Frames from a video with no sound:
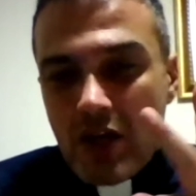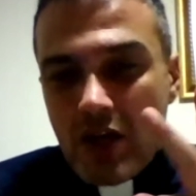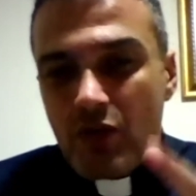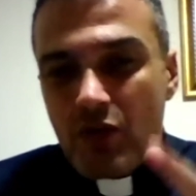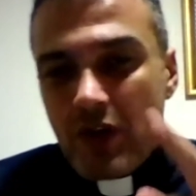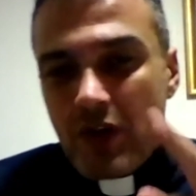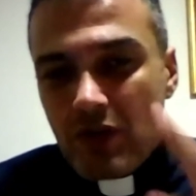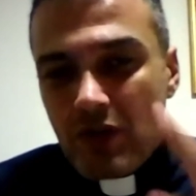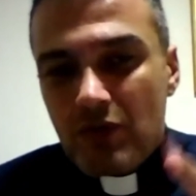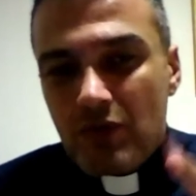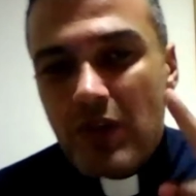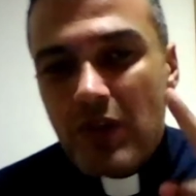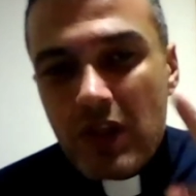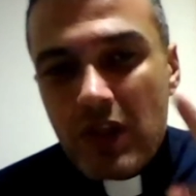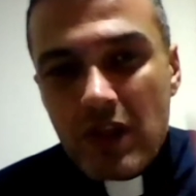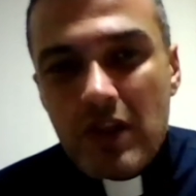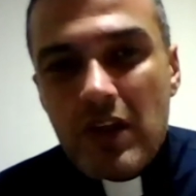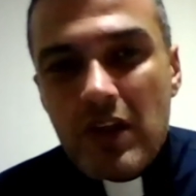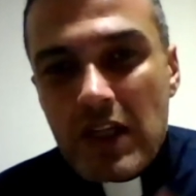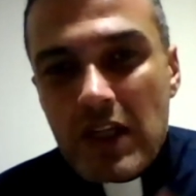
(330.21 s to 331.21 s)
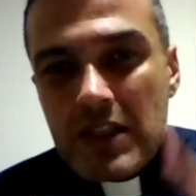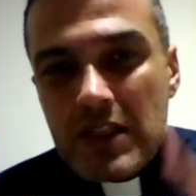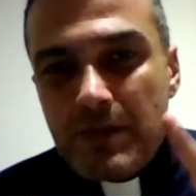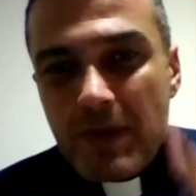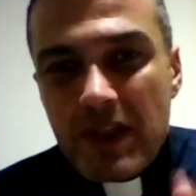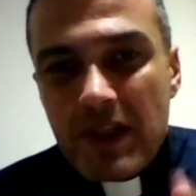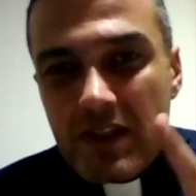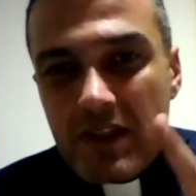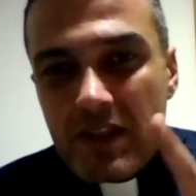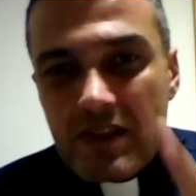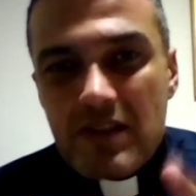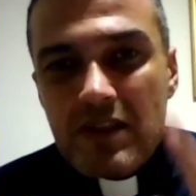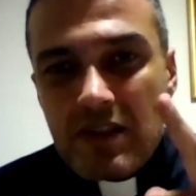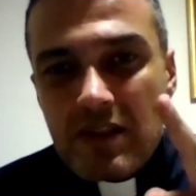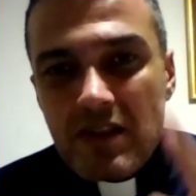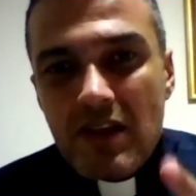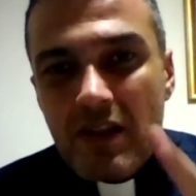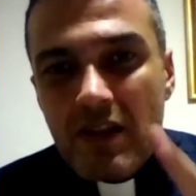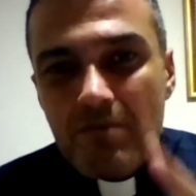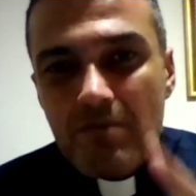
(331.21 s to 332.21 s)
we
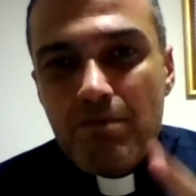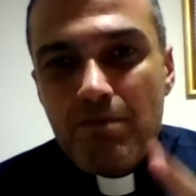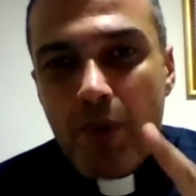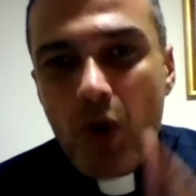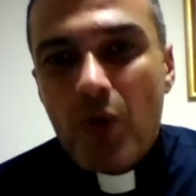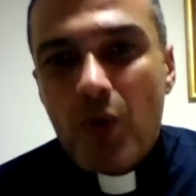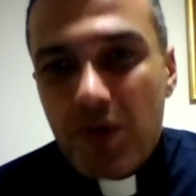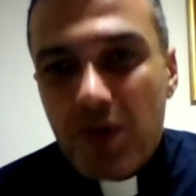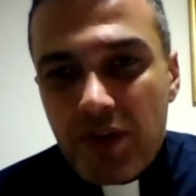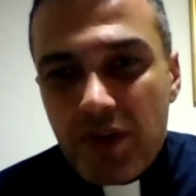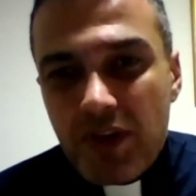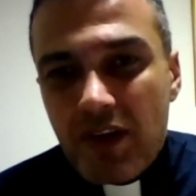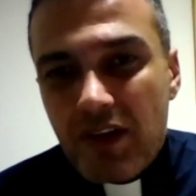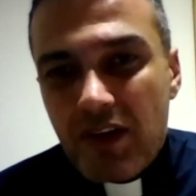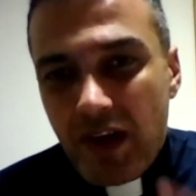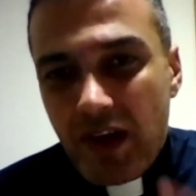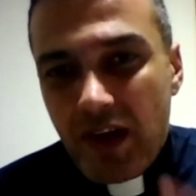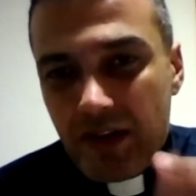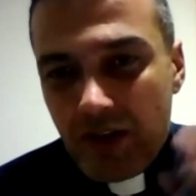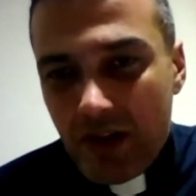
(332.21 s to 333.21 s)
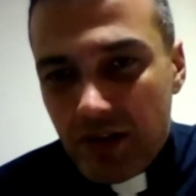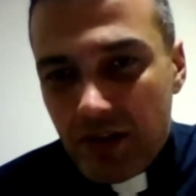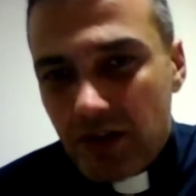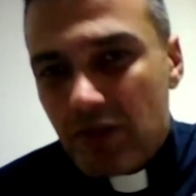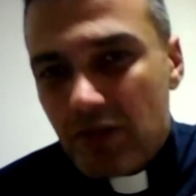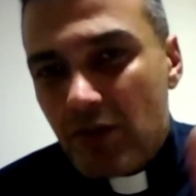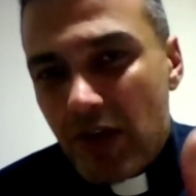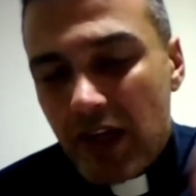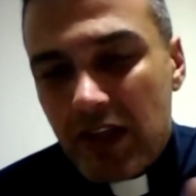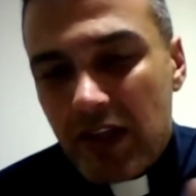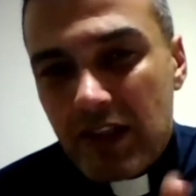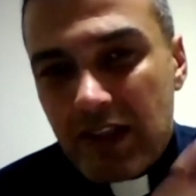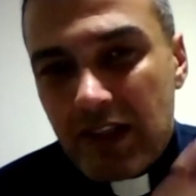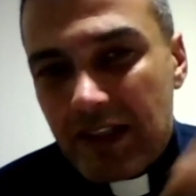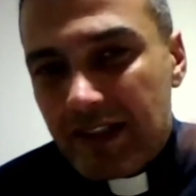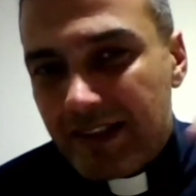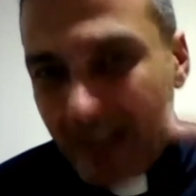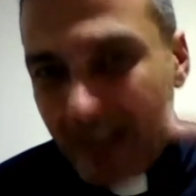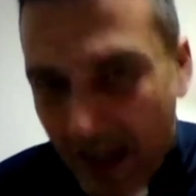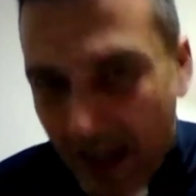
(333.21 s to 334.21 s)
experienced both an earthquake,
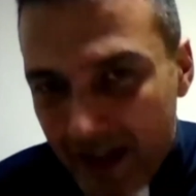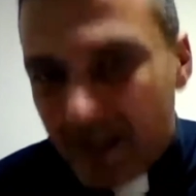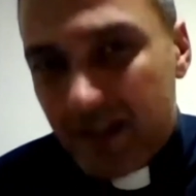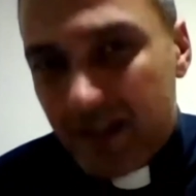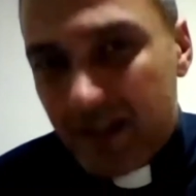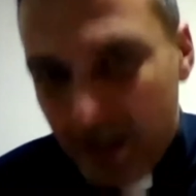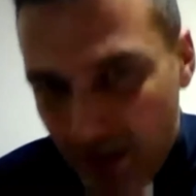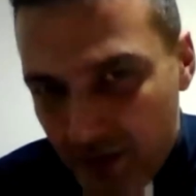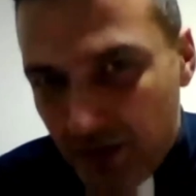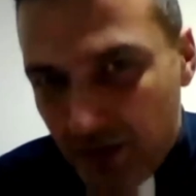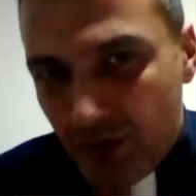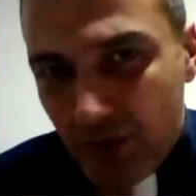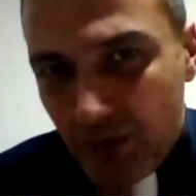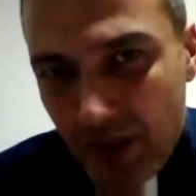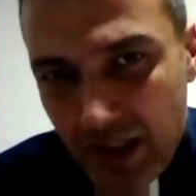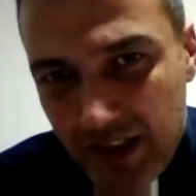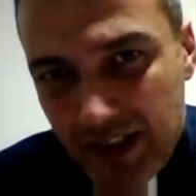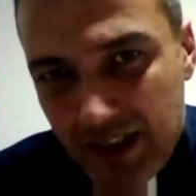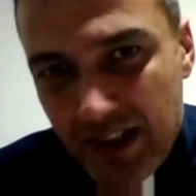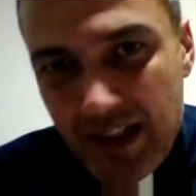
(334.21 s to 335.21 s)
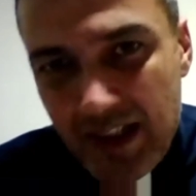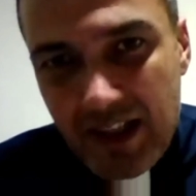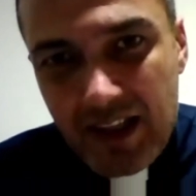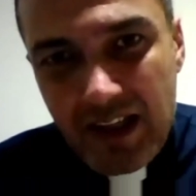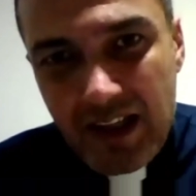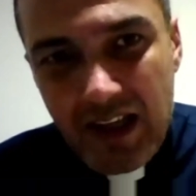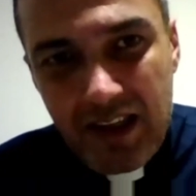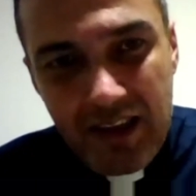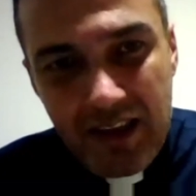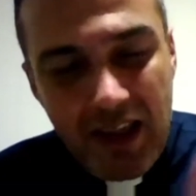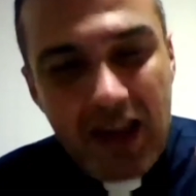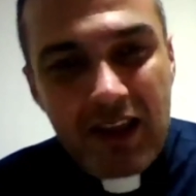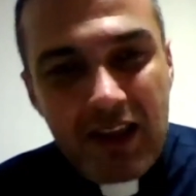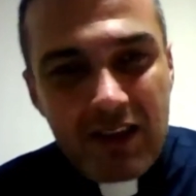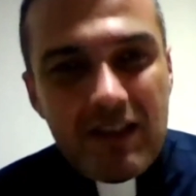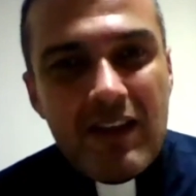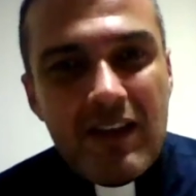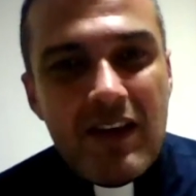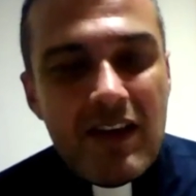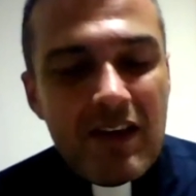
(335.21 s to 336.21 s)
like an earthquake, and
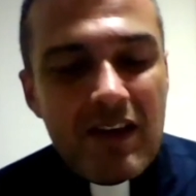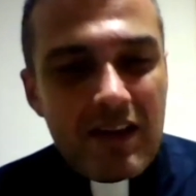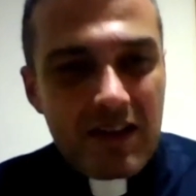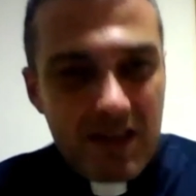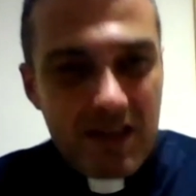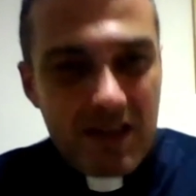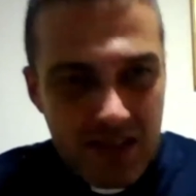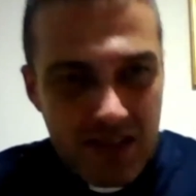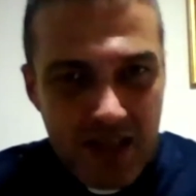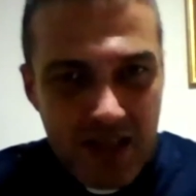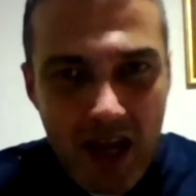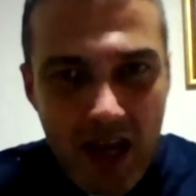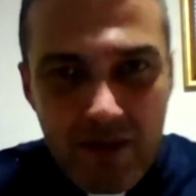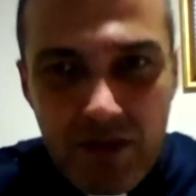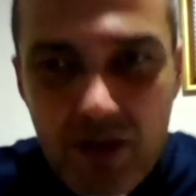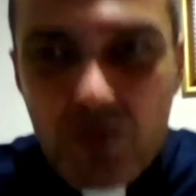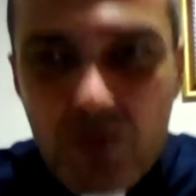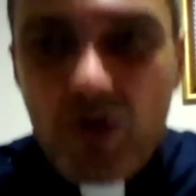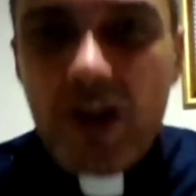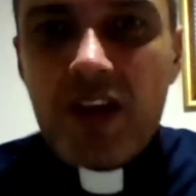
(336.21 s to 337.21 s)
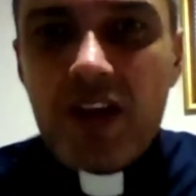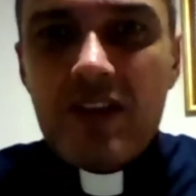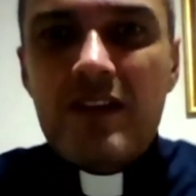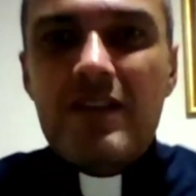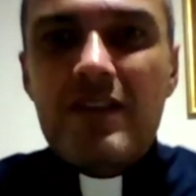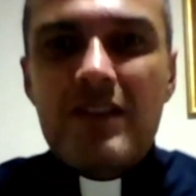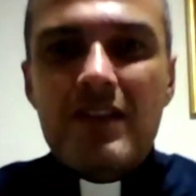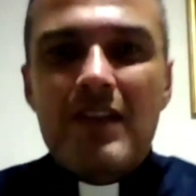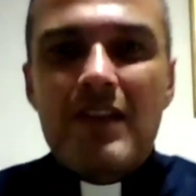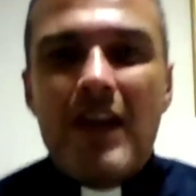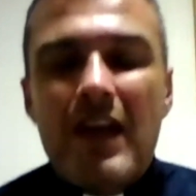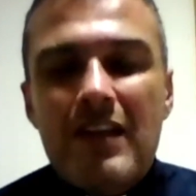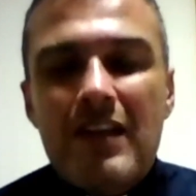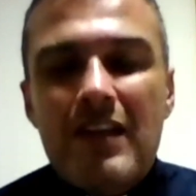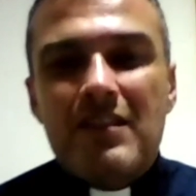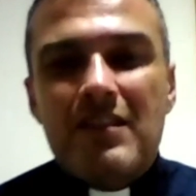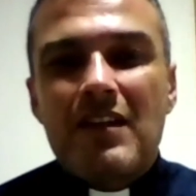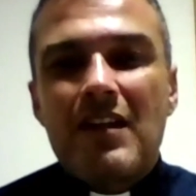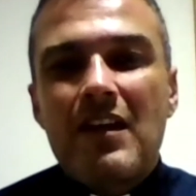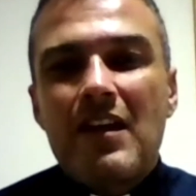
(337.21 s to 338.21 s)
then this heavy wind
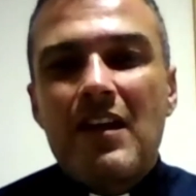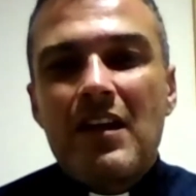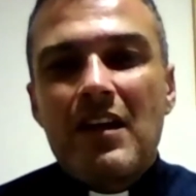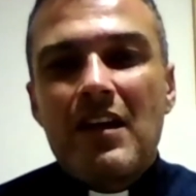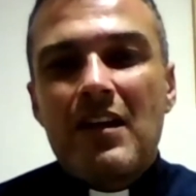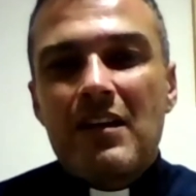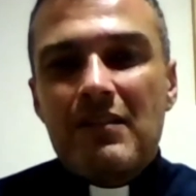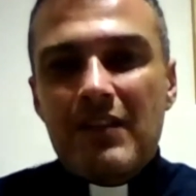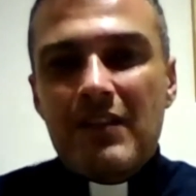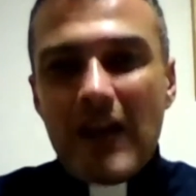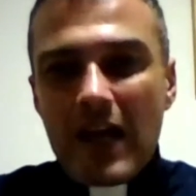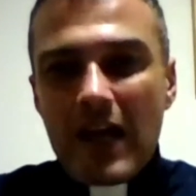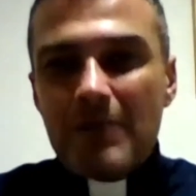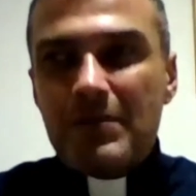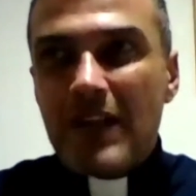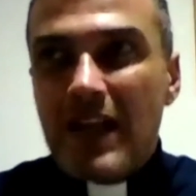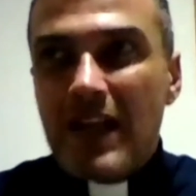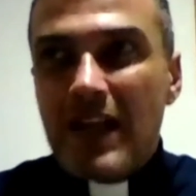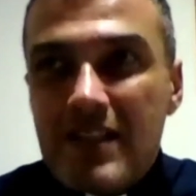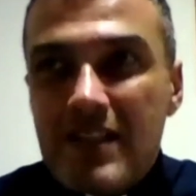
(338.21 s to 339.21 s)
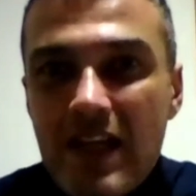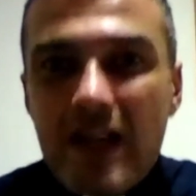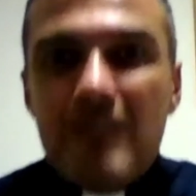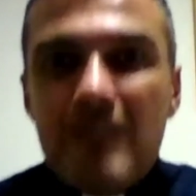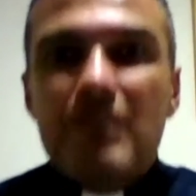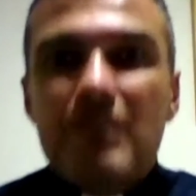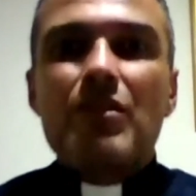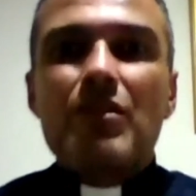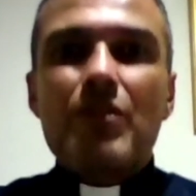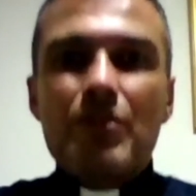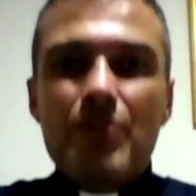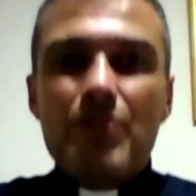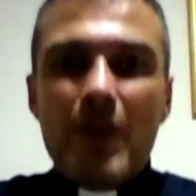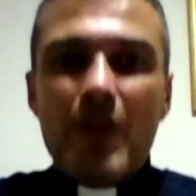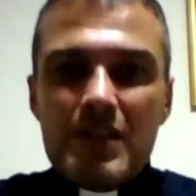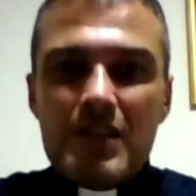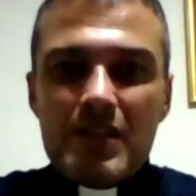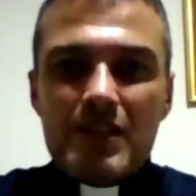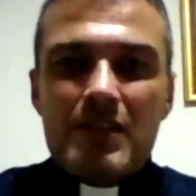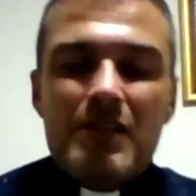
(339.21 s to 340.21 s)
that grabbed us and threw
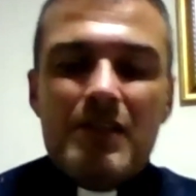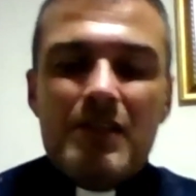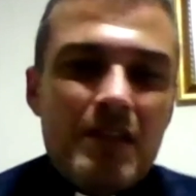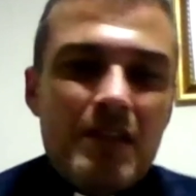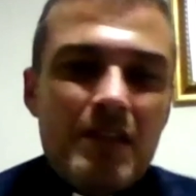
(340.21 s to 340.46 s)
us